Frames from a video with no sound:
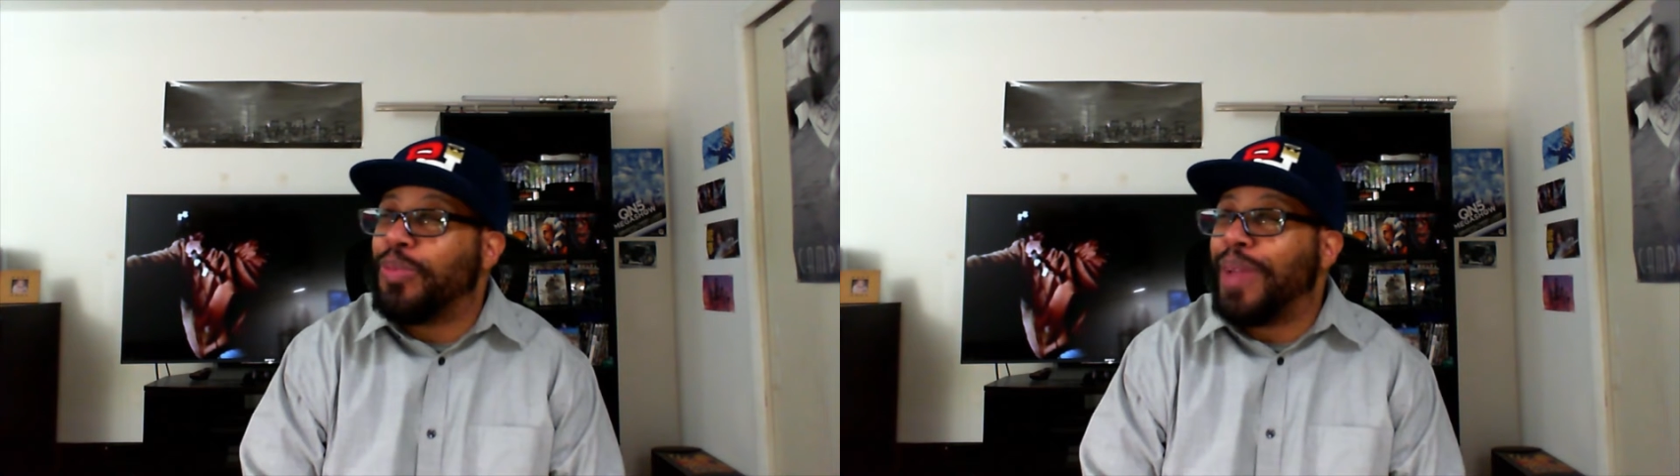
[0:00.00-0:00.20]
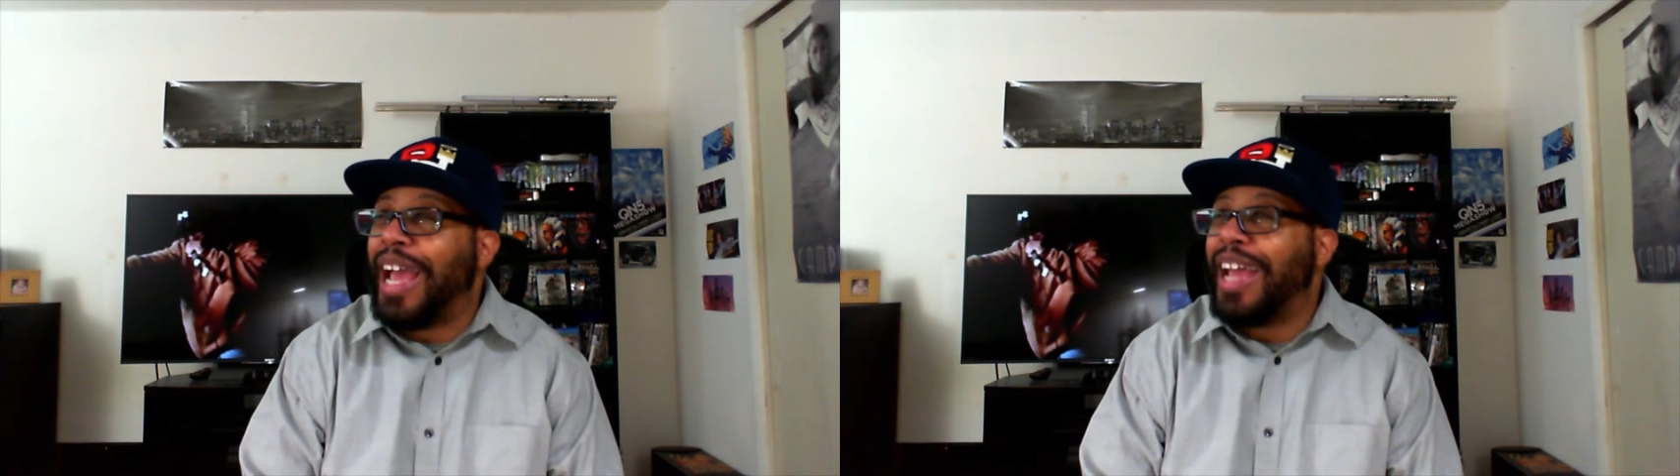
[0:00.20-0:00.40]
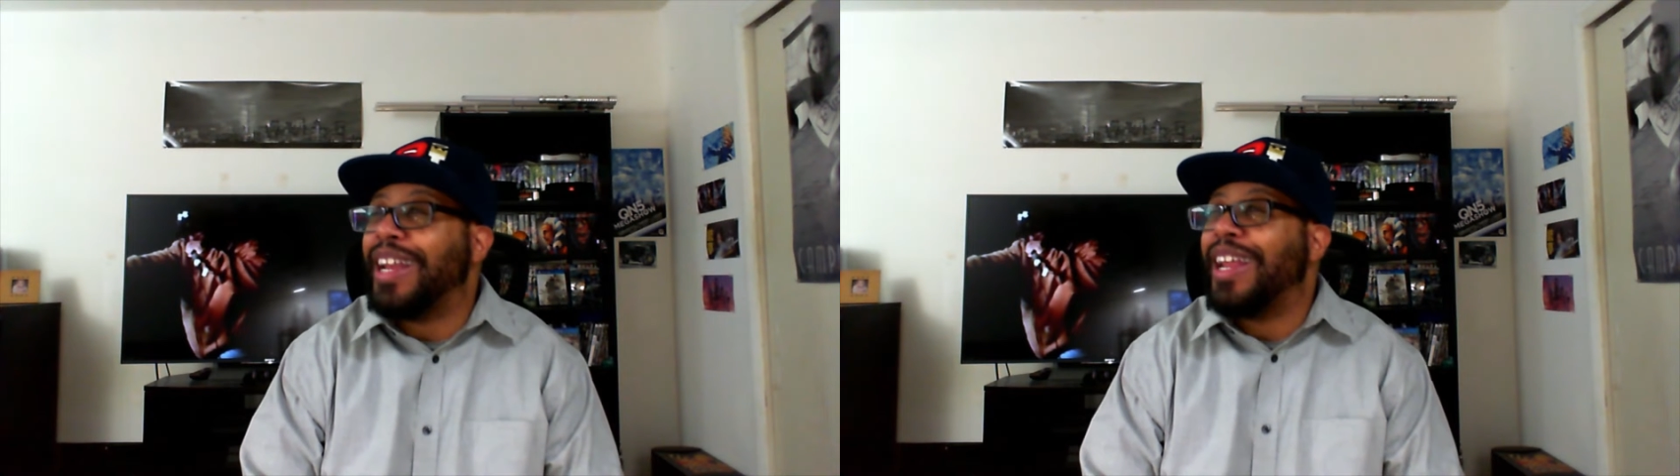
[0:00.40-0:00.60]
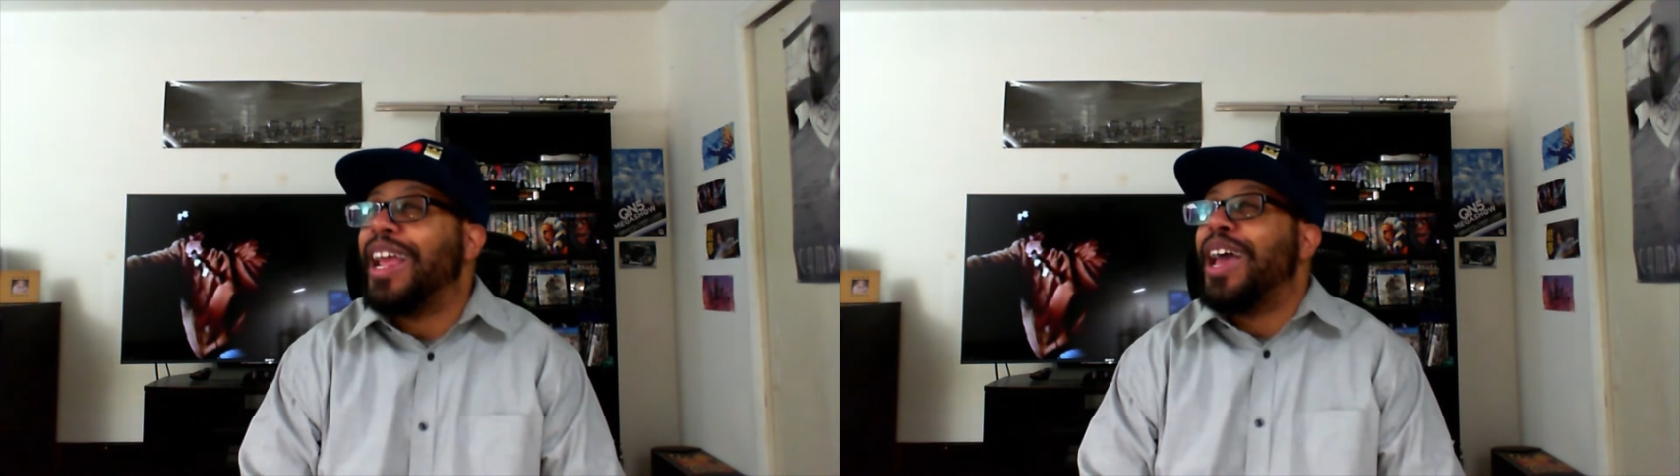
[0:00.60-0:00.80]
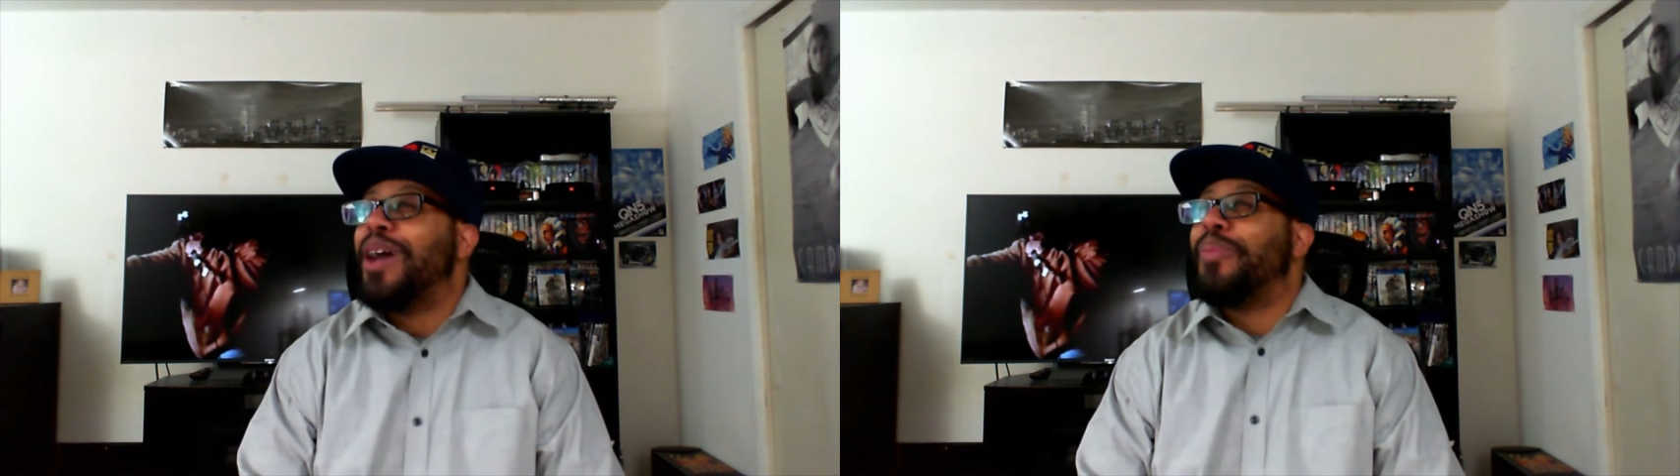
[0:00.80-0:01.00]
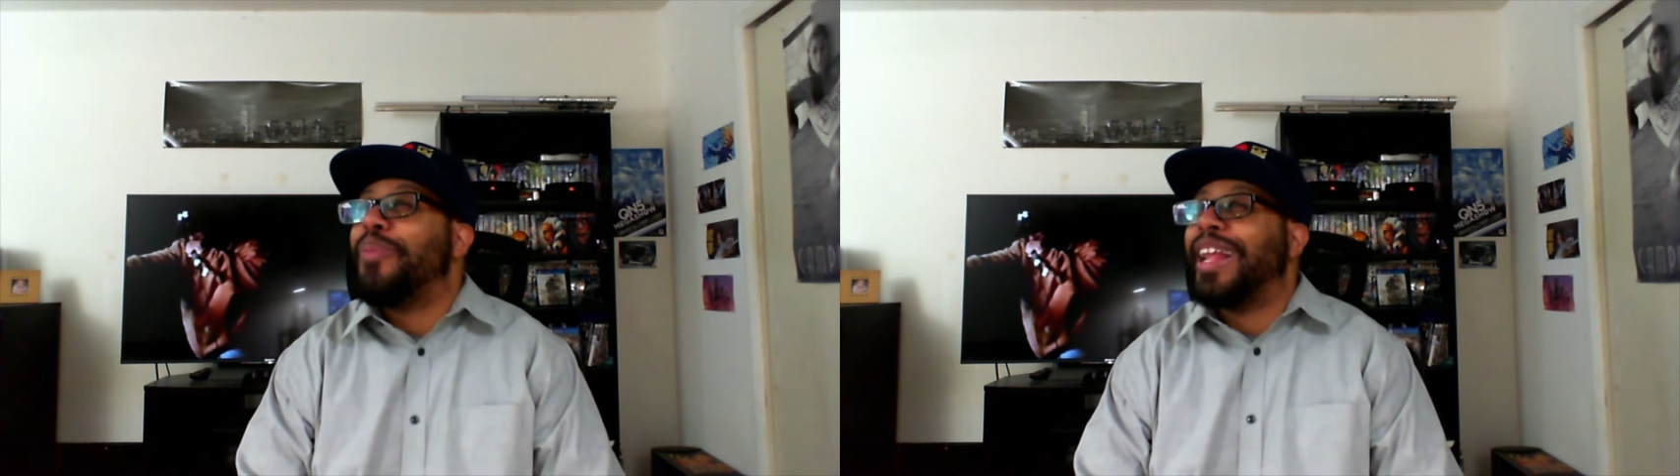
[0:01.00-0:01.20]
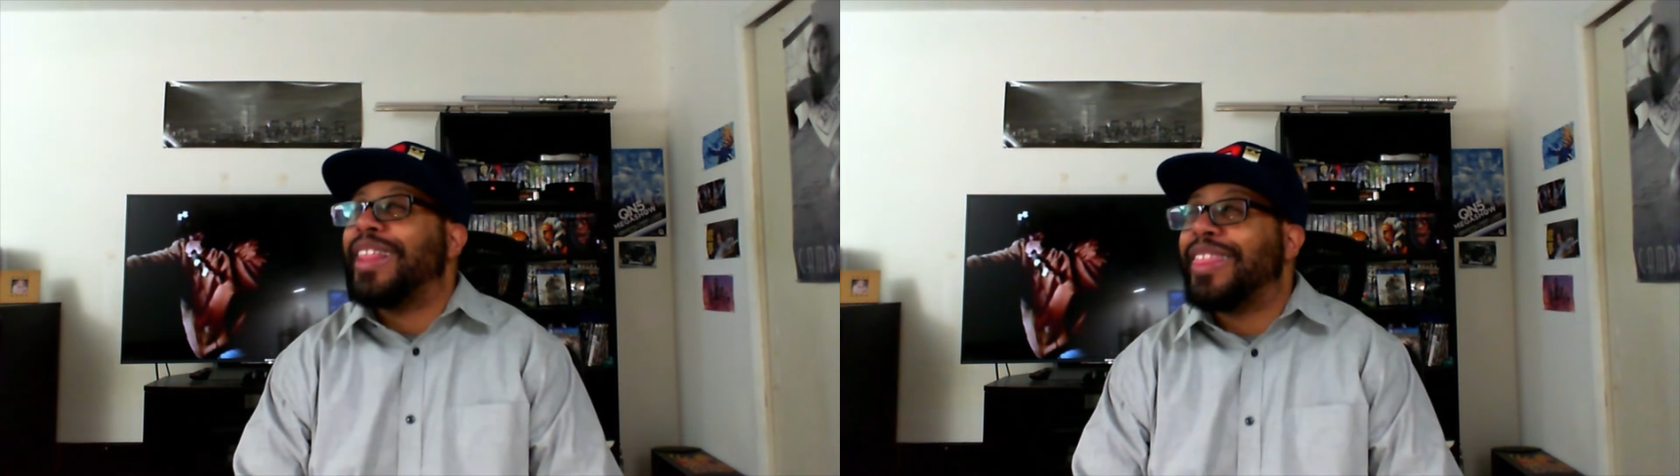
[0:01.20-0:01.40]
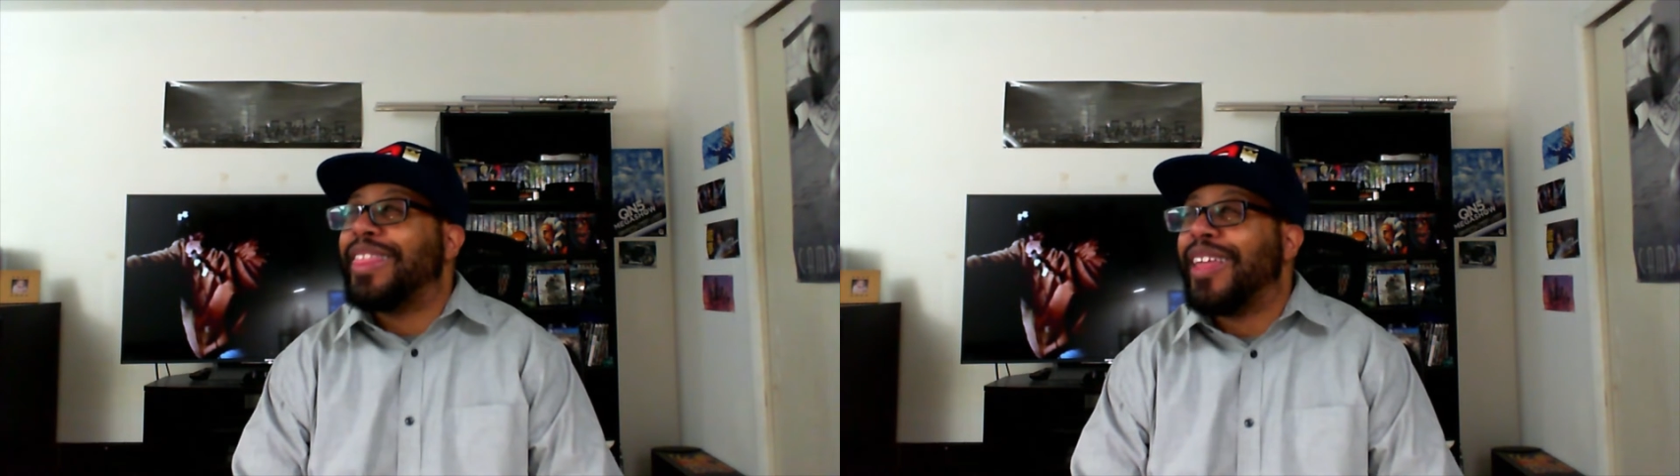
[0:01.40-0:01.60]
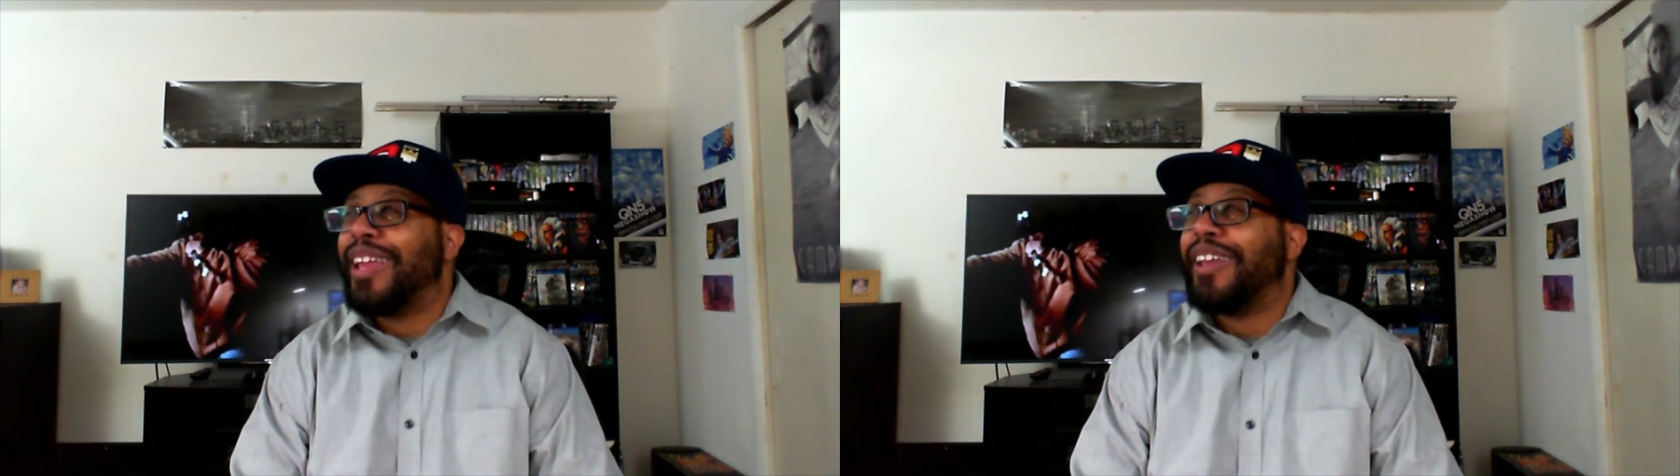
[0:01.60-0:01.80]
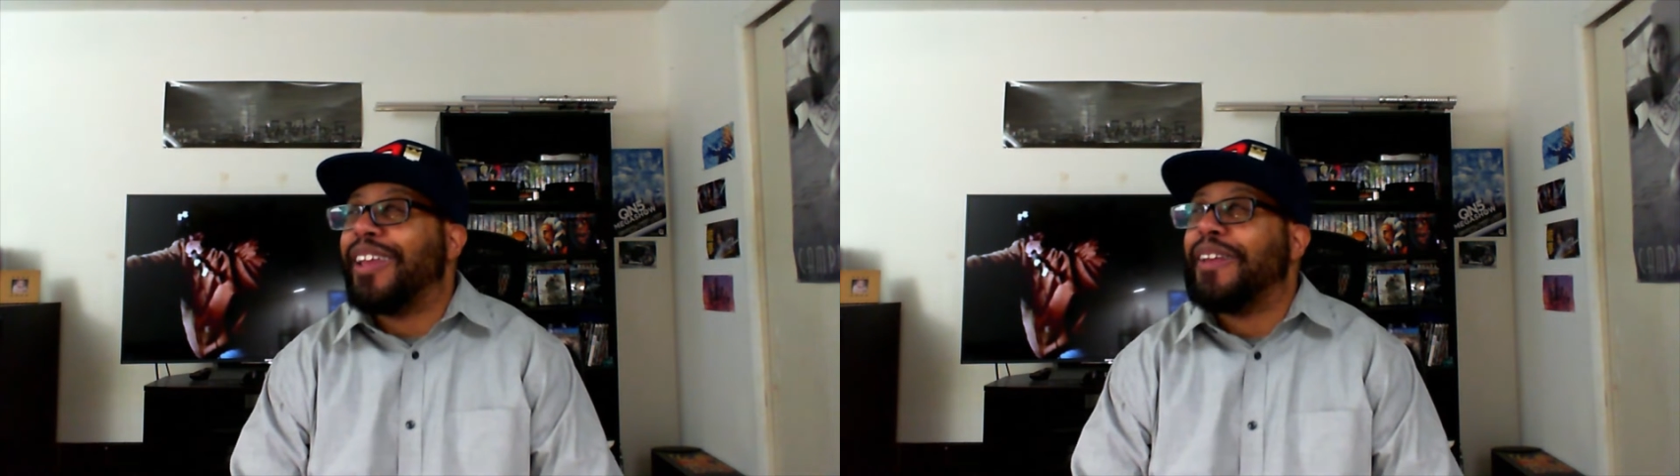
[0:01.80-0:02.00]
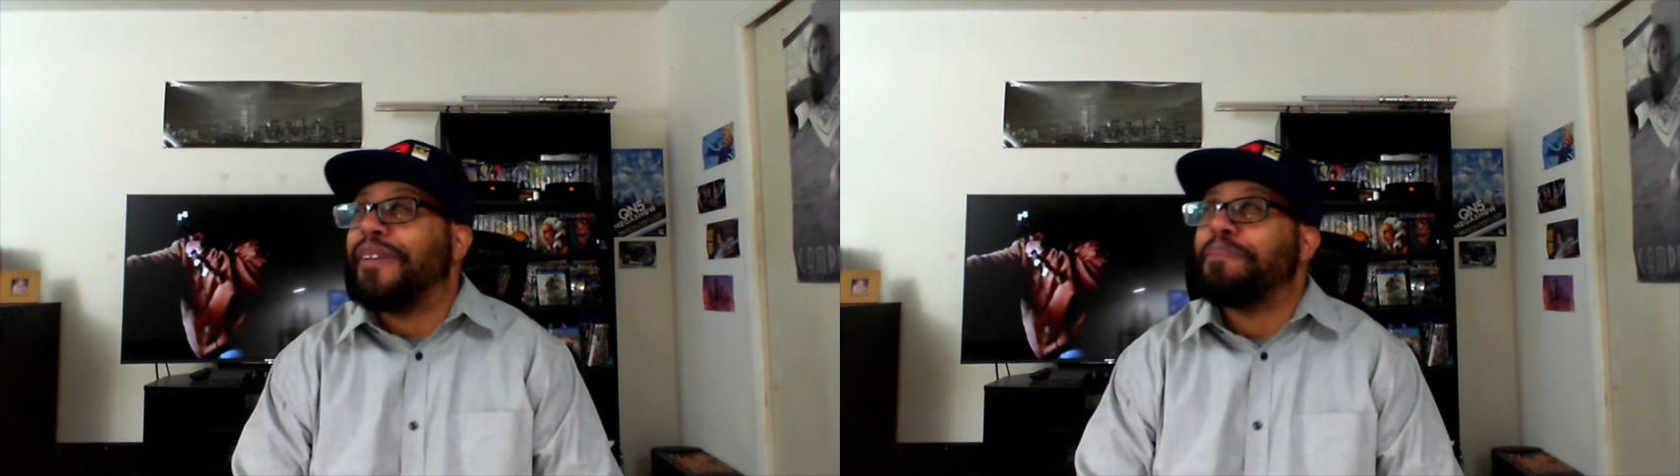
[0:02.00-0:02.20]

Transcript: bad, but I think